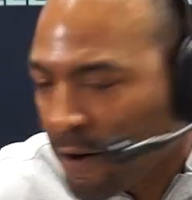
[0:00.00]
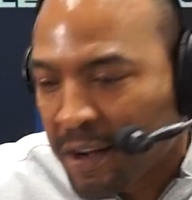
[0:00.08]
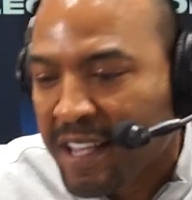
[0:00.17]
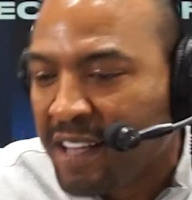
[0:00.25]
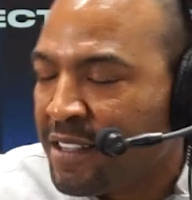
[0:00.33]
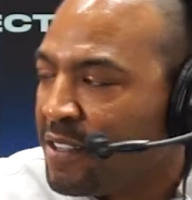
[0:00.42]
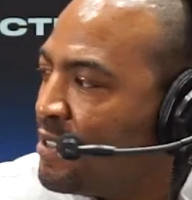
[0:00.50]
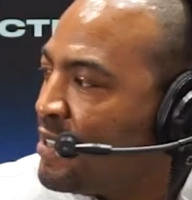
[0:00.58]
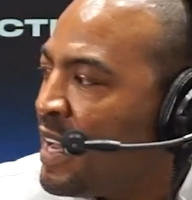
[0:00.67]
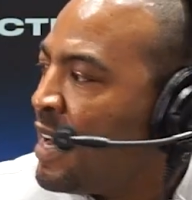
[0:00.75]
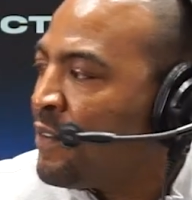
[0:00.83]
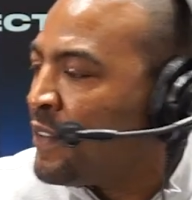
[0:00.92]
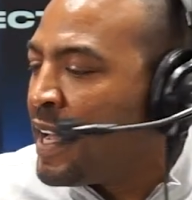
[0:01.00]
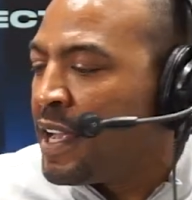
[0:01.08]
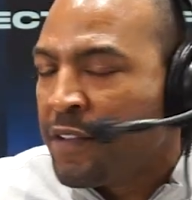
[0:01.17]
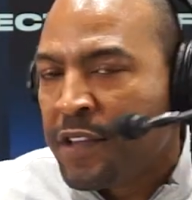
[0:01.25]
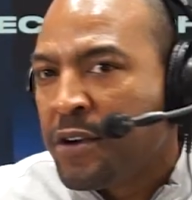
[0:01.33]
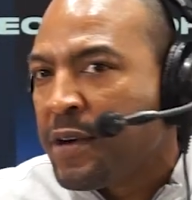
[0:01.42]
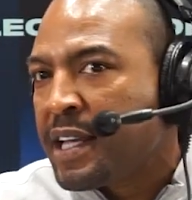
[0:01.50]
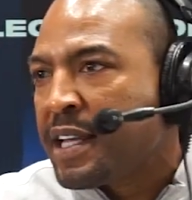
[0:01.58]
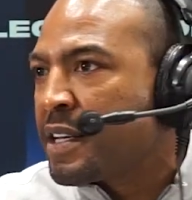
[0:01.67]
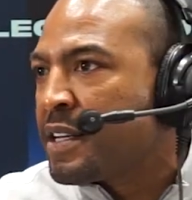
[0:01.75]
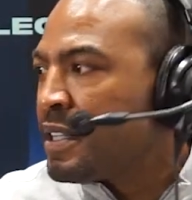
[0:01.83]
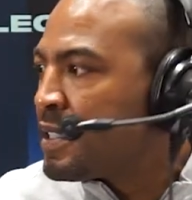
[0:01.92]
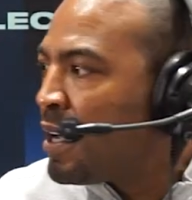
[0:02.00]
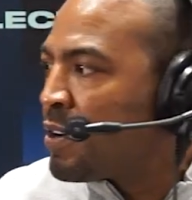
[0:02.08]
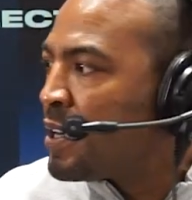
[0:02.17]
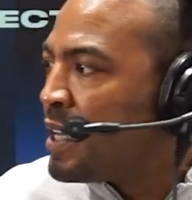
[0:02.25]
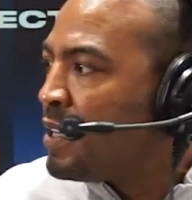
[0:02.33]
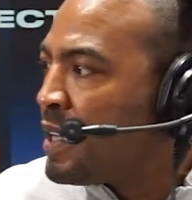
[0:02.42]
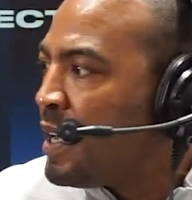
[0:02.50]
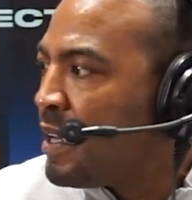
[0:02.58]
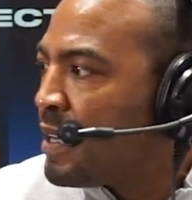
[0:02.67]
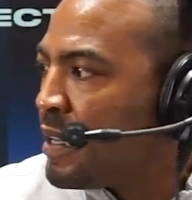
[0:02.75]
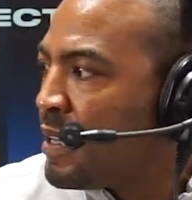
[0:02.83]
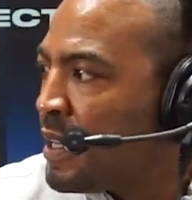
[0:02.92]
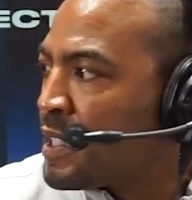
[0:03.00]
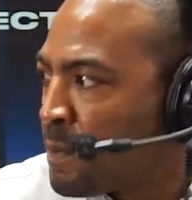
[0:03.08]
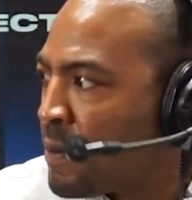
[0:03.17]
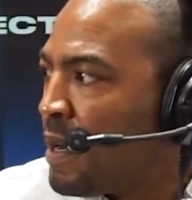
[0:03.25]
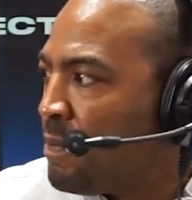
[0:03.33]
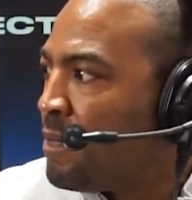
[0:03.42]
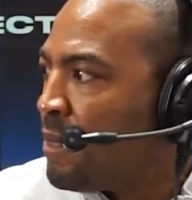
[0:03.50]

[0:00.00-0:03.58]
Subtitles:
Oh, yeah, dude. If you ain't getting cussed out or yelled at, that's a problem.